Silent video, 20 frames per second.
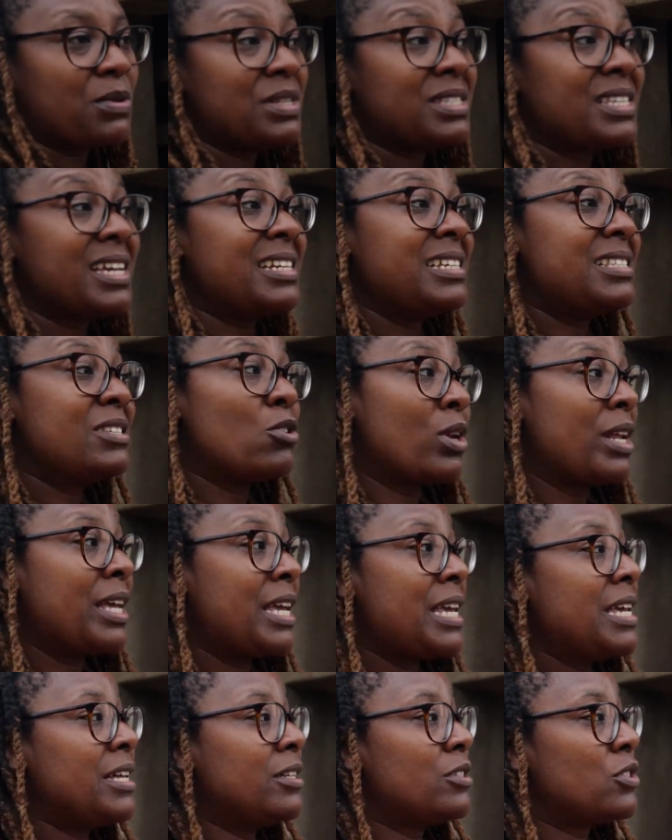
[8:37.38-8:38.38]
we said, it's on a
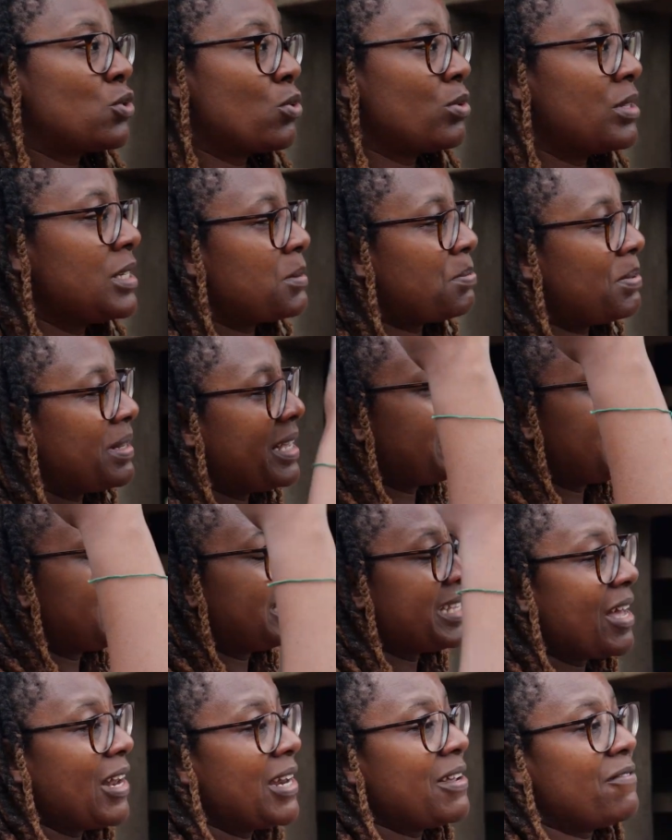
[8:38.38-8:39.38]
hill, so this place
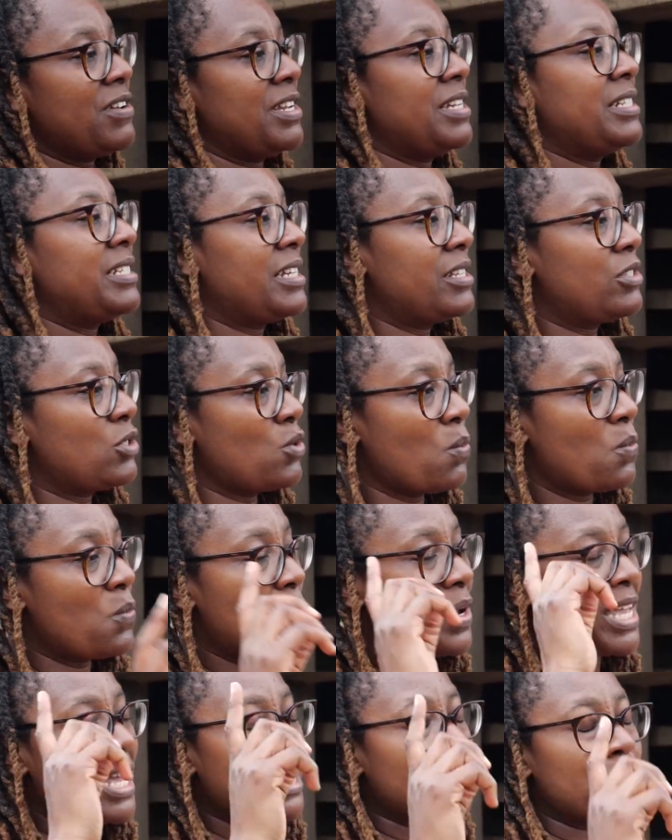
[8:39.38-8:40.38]
is elevated, so when
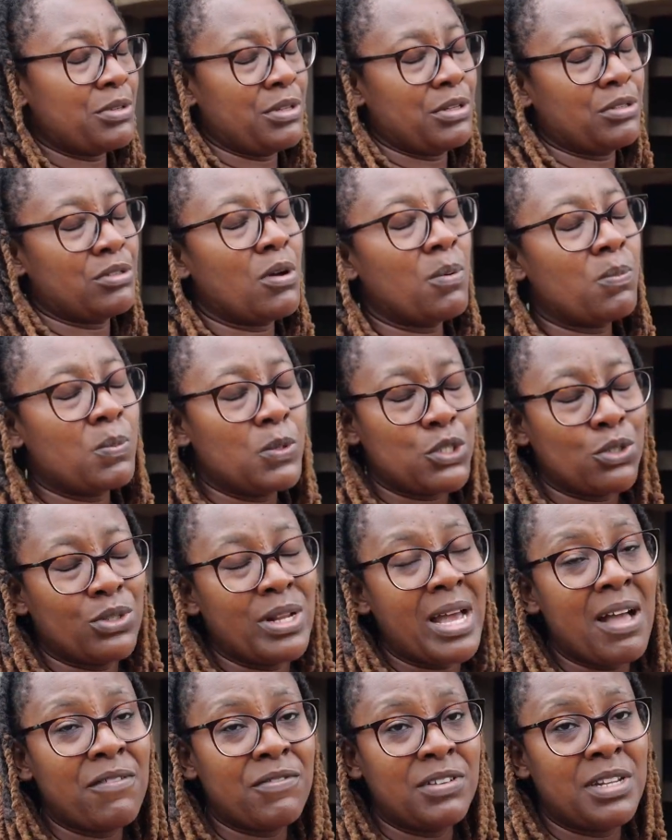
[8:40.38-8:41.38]
we get to the top we
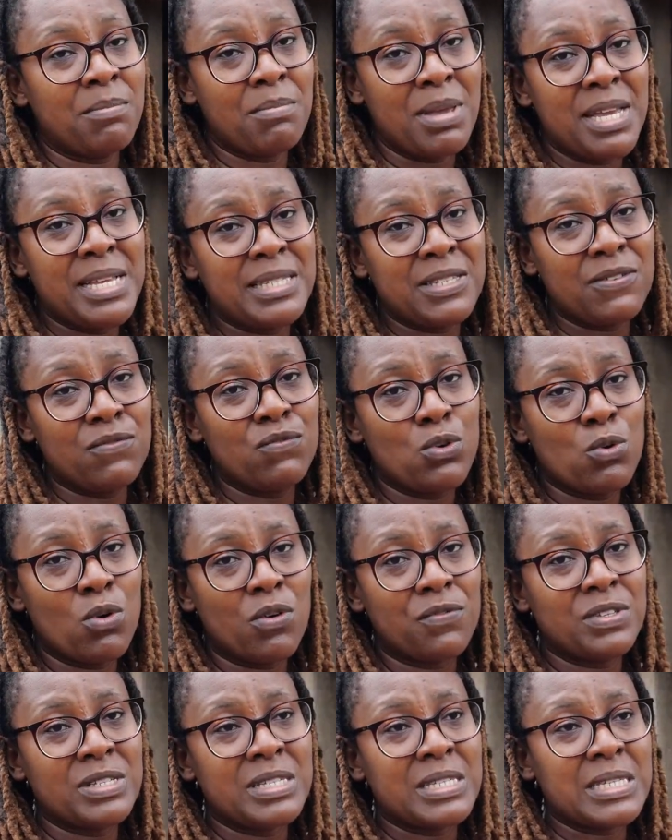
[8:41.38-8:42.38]
should have an amazing view
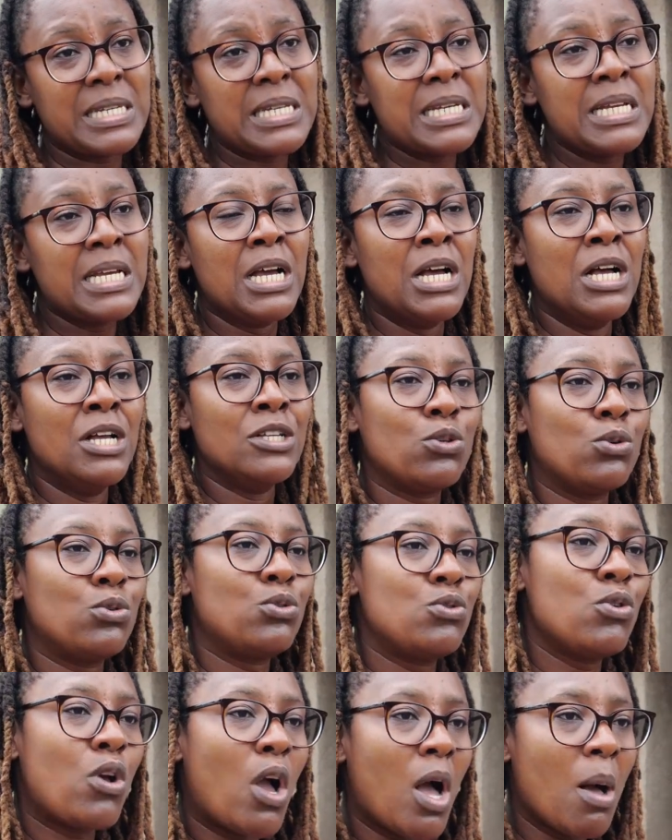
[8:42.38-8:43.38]
of the city. So
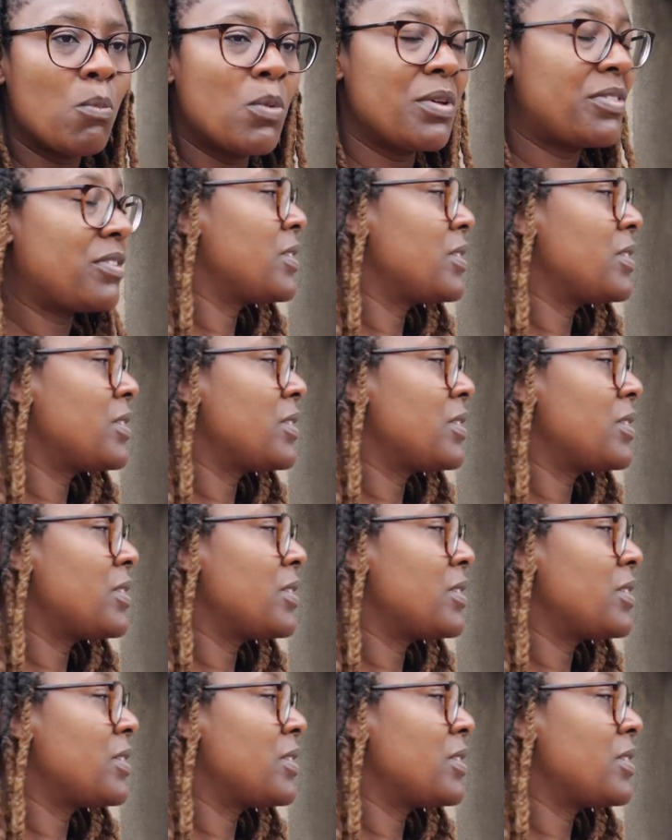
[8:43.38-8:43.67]
do come with